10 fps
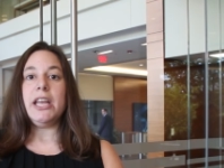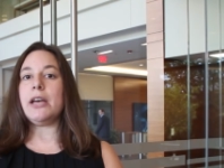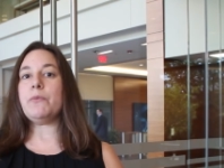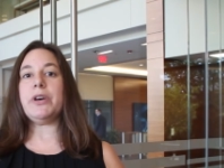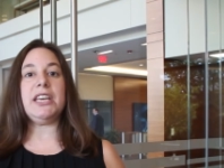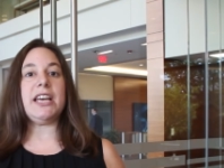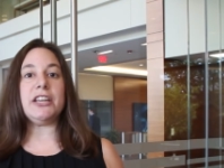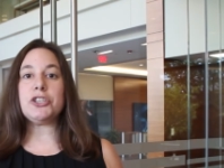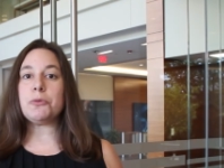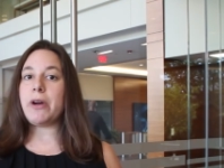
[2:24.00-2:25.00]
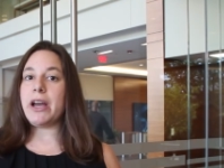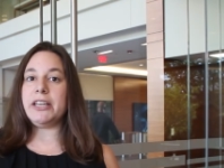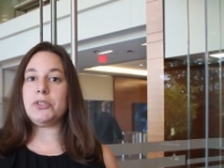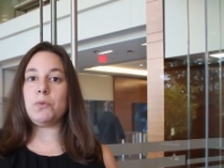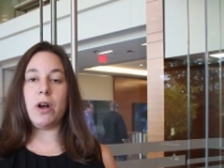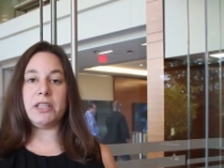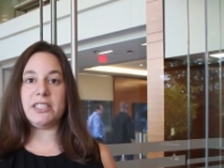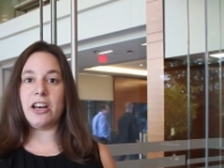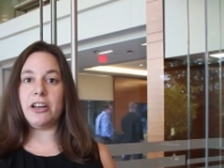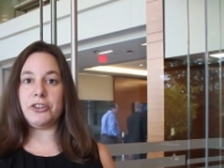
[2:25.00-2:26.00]
and when the enterprise wants
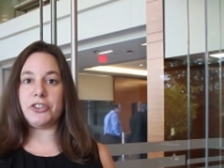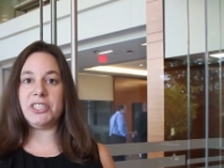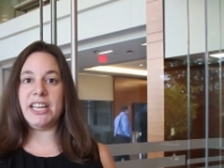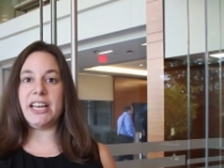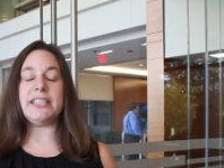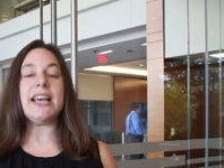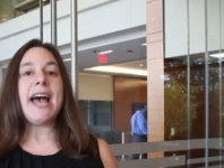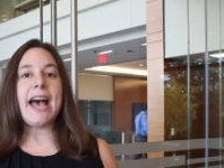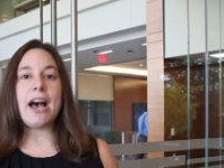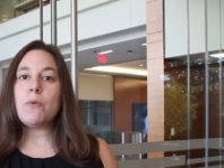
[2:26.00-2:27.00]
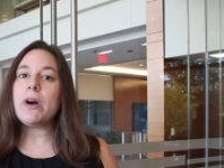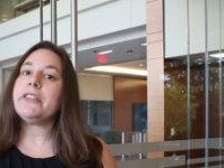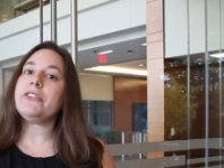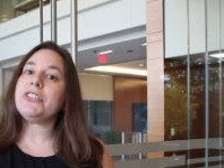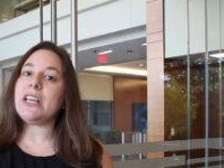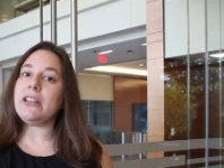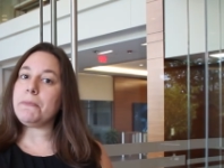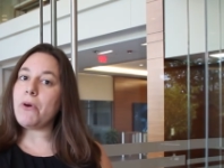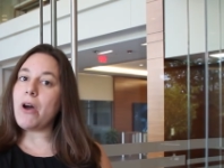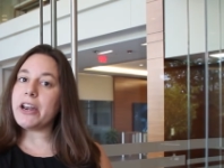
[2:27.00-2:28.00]
to understand how well they're selling
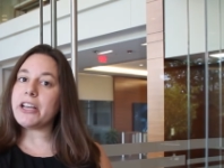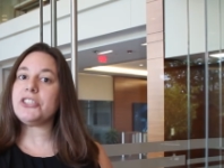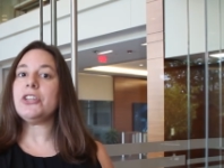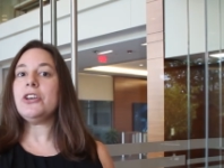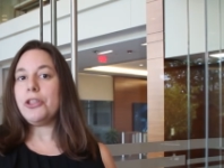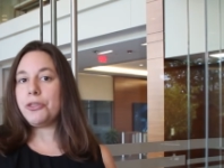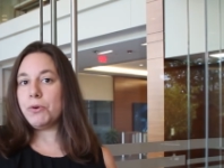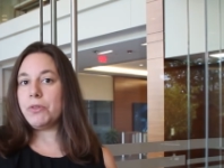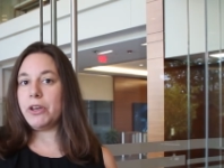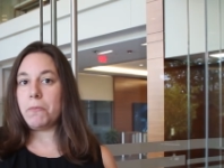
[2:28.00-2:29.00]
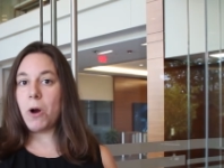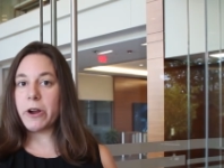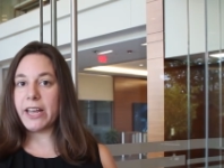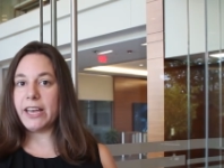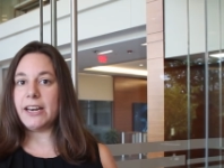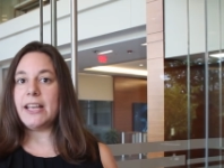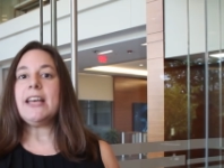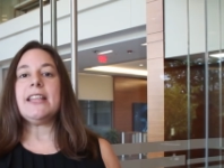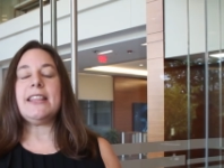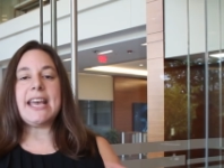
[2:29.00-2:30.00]
products through their market,
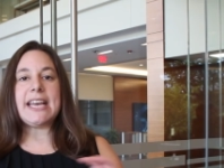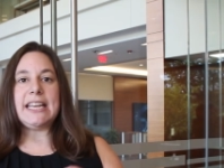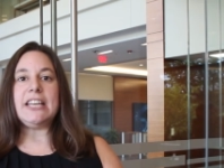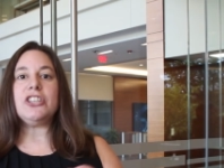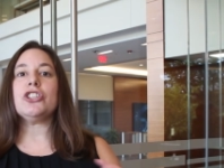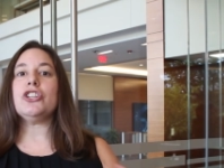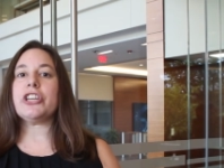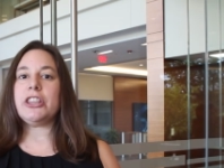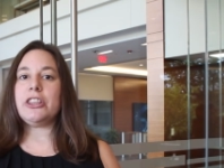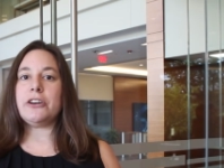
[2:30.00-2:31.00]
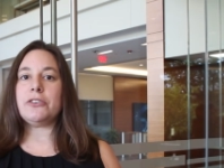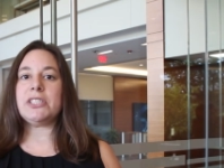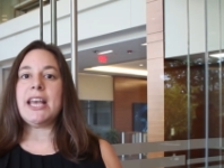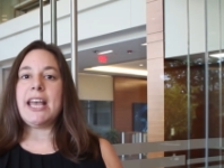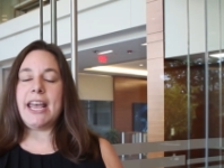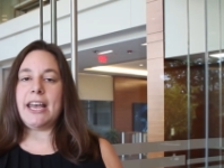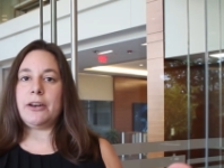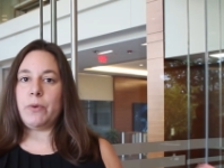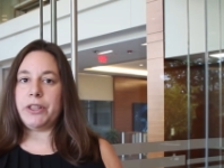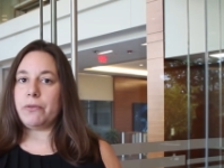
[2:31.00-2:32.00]
they can each look at those
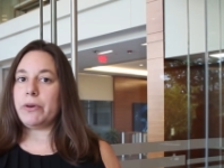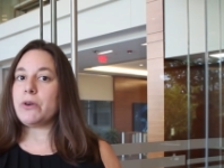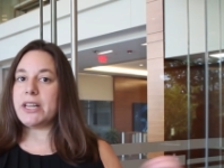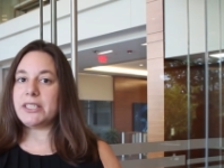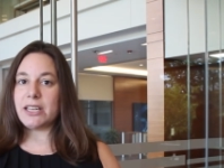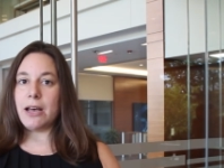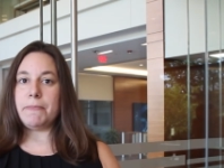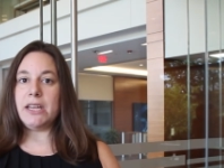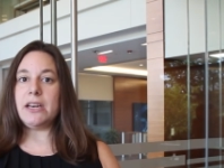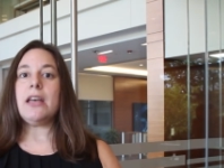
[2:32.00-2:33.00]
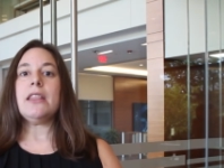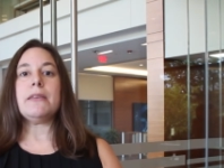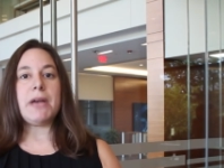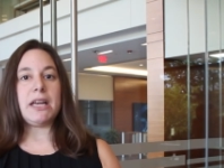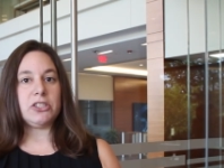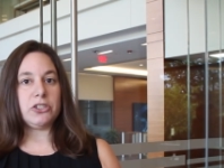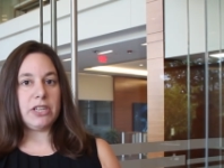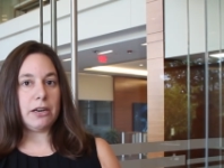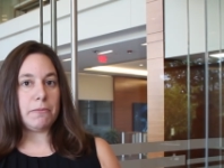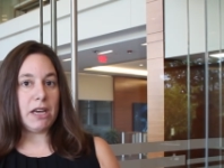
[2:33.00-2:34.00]
and when the requests come in, the master
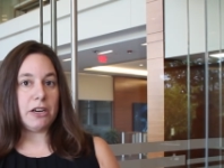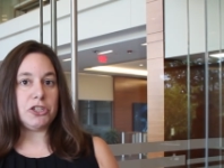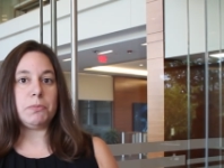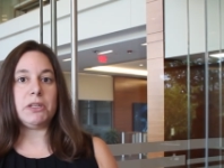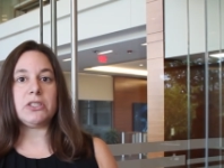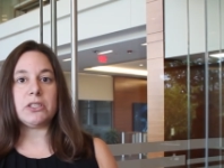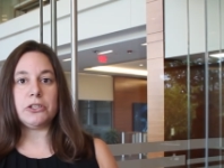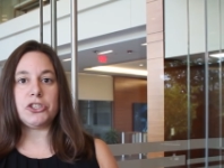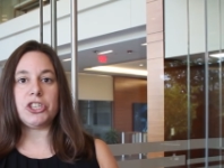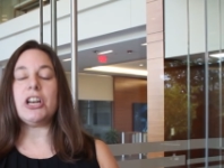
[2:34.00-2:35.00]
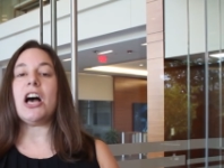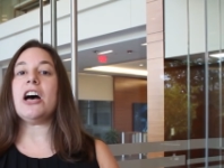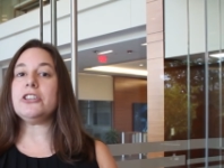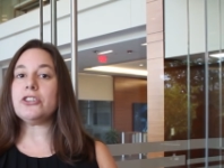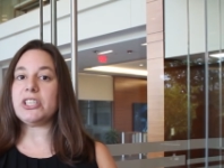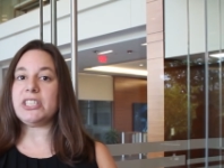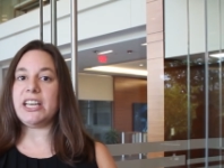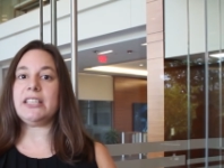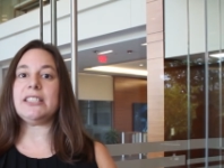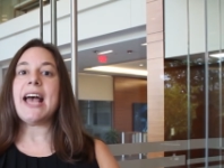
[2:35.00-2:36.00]
data management solution
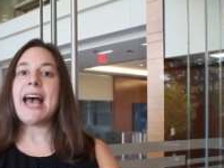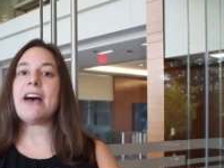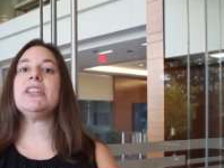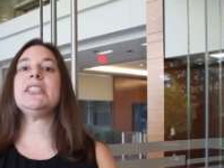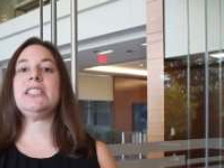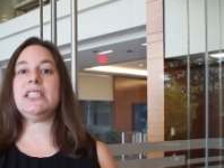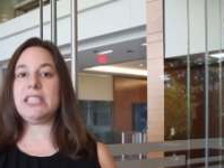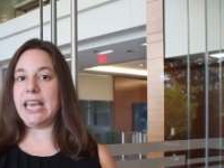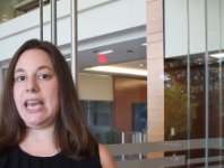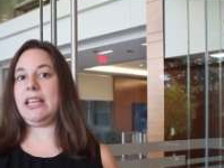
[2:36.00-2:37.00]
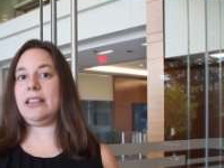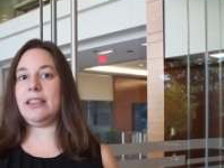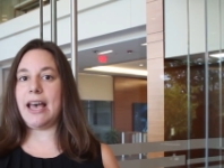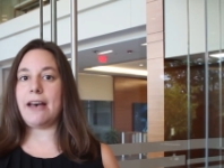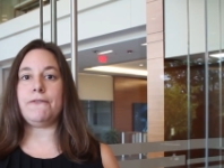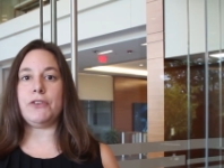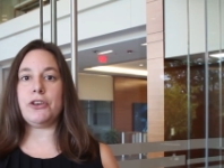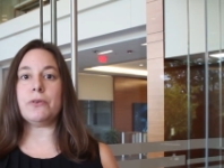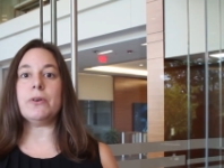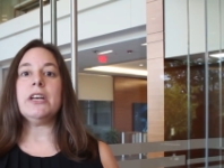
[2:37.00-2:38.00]
understands how to syndicate that view,